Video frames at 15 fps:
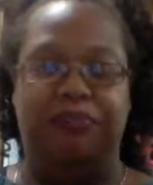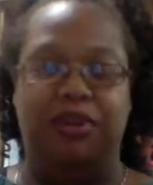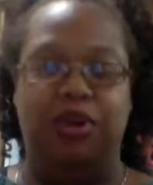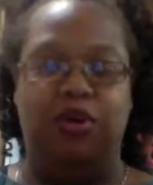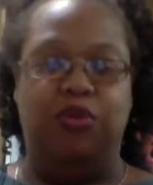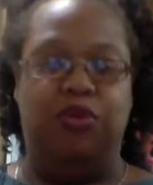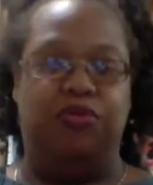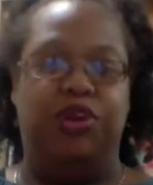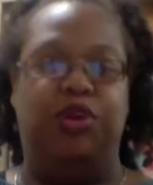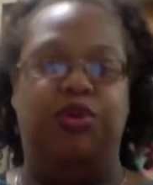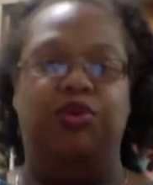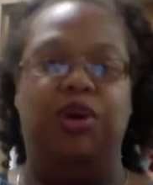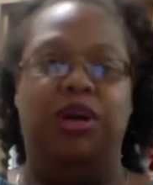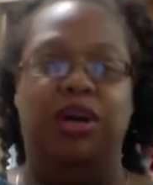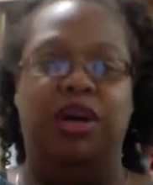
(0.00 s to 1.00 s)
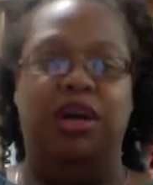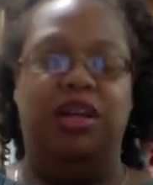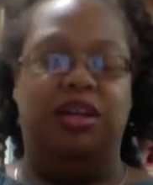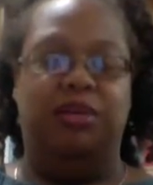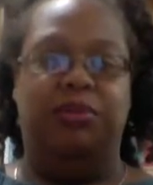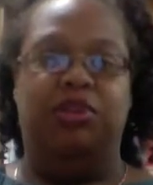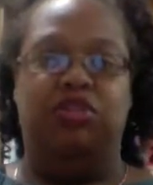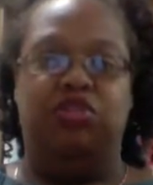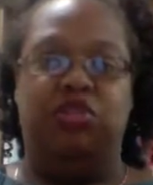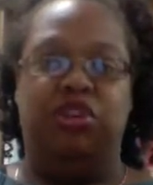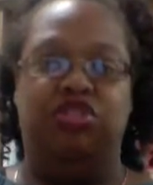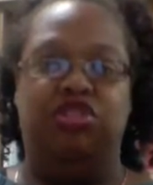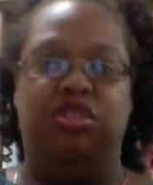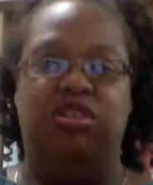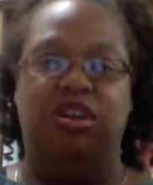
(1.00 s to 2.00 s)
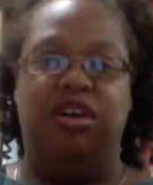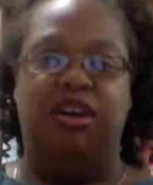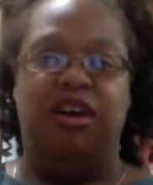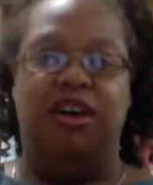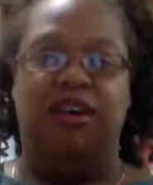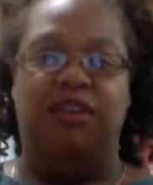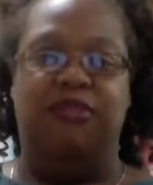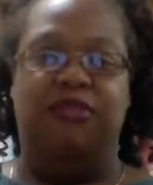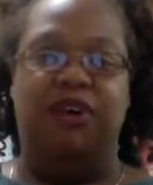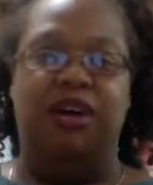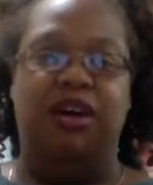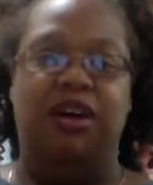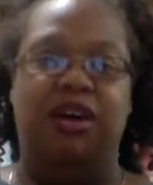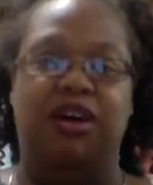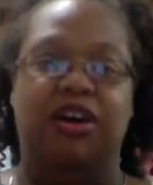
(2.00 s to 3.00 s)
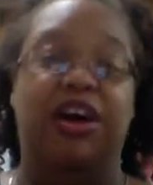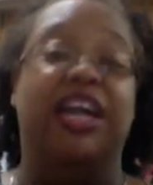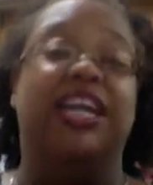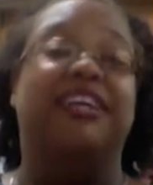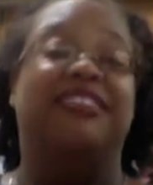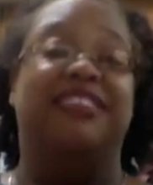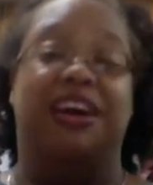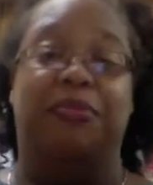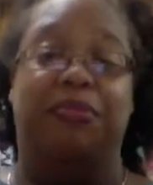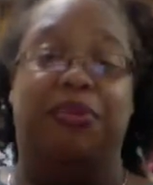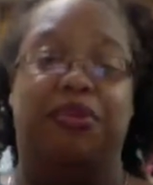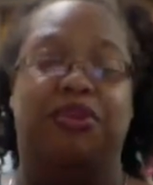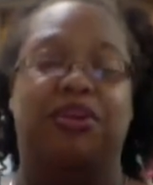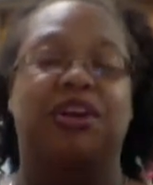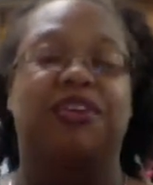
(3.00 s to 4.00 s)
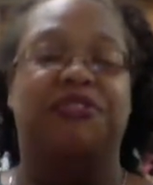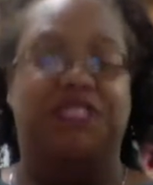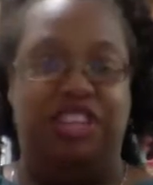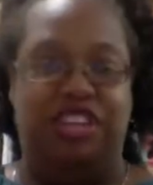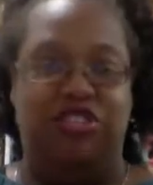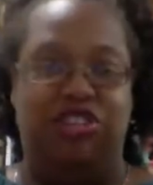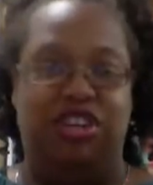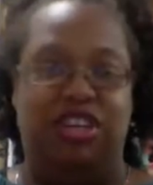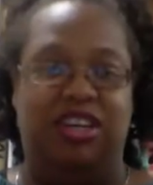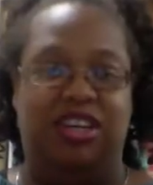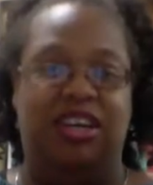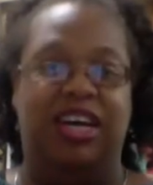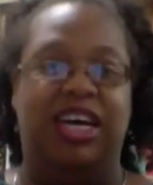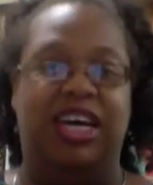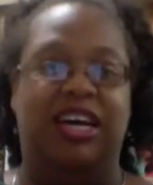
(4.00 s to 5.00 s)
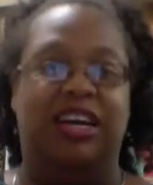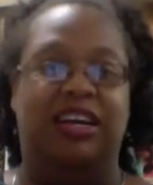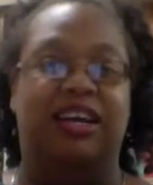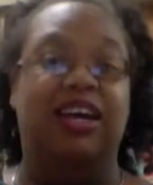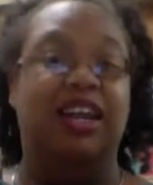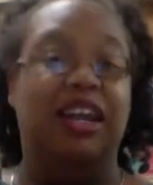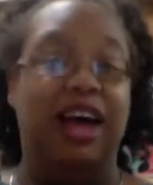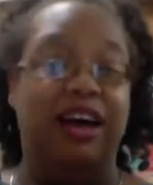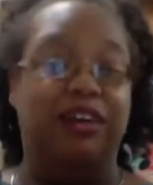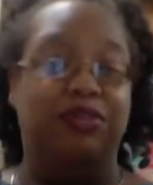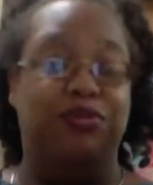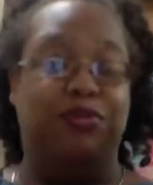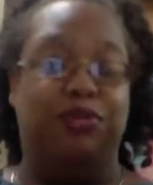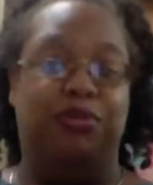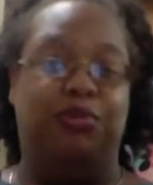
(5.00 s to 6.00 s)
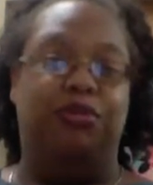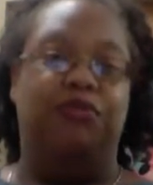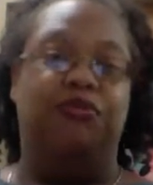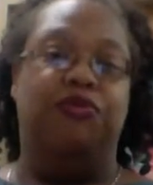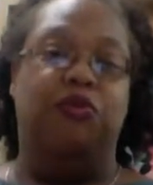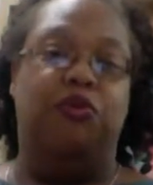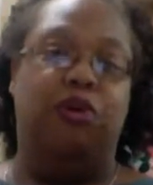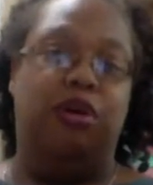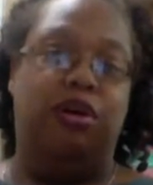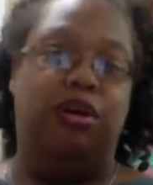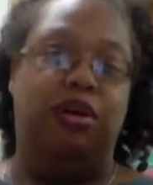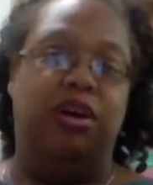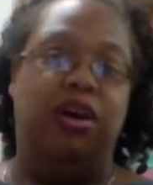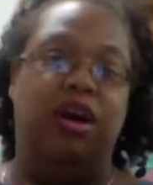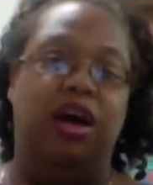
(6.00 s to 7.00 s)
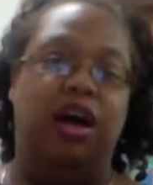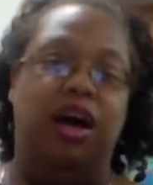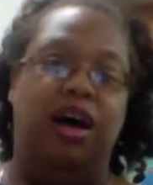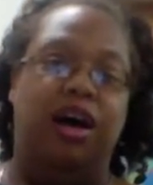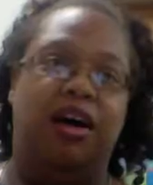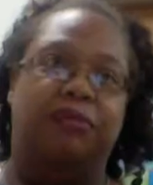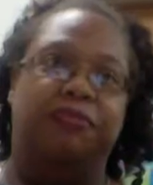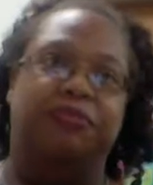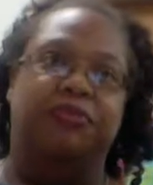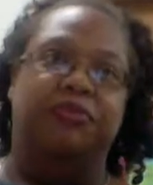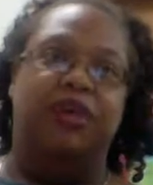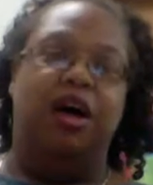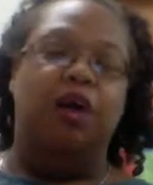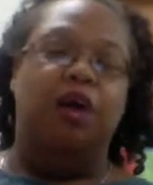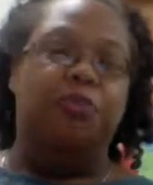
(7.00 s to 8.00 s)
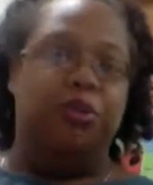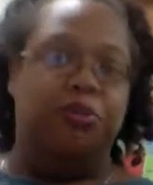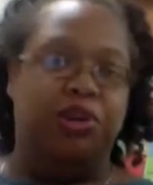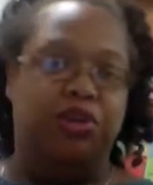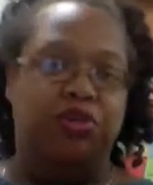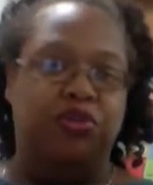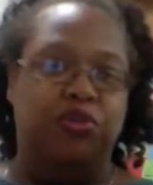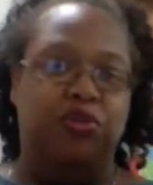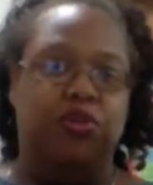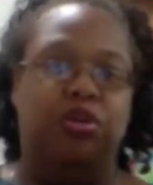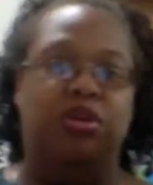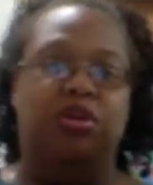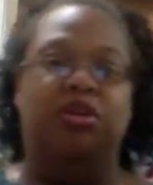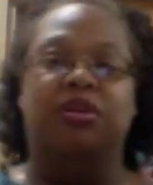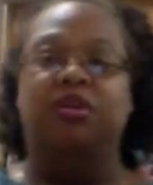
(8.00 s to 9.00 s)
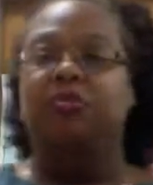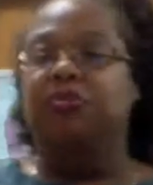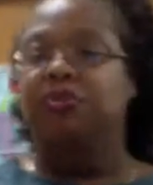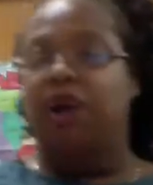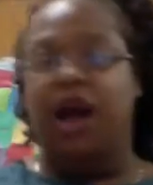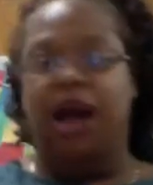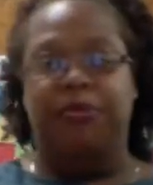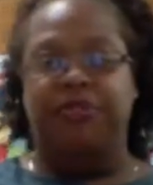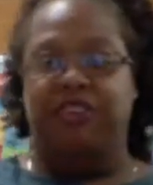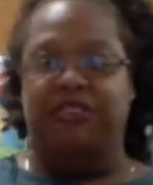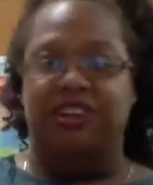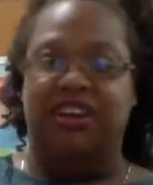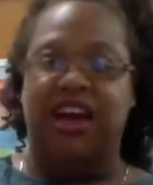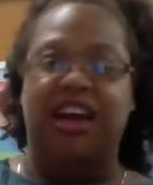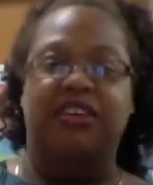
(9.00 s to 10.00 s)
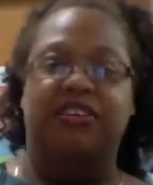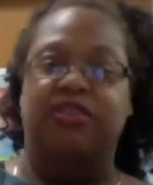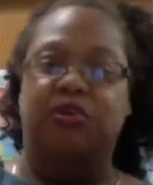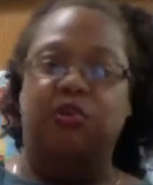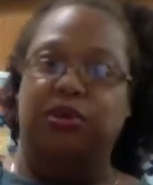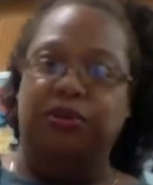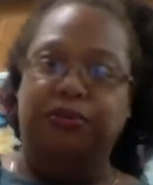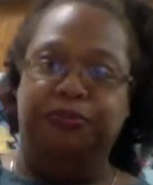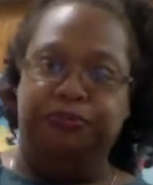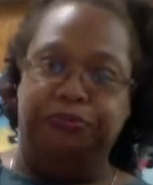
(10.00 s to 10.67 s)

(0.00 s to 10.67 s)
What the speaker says: overview and demonstration of an example of teaching in a classroom for upper middle school, perhaps even to high school.